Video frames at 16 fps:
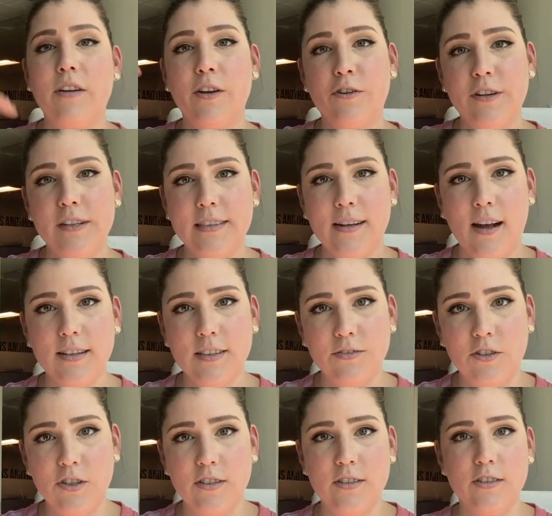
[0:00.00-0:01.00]
increased cost
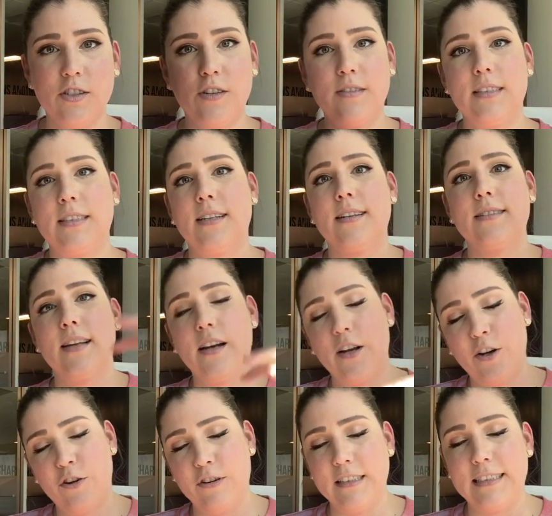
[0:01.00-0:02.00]
of goods and services and
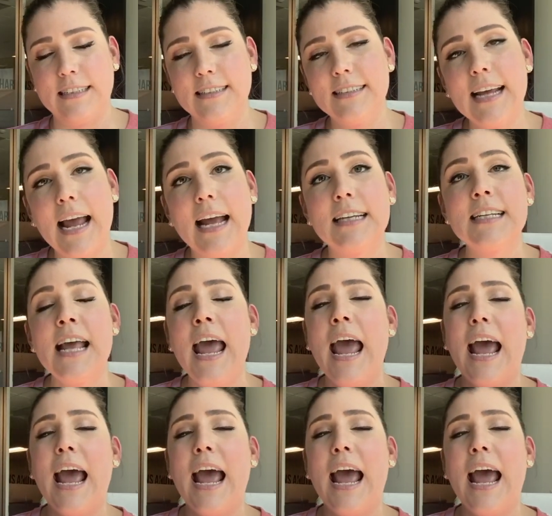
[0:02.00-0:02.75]
increase in debt.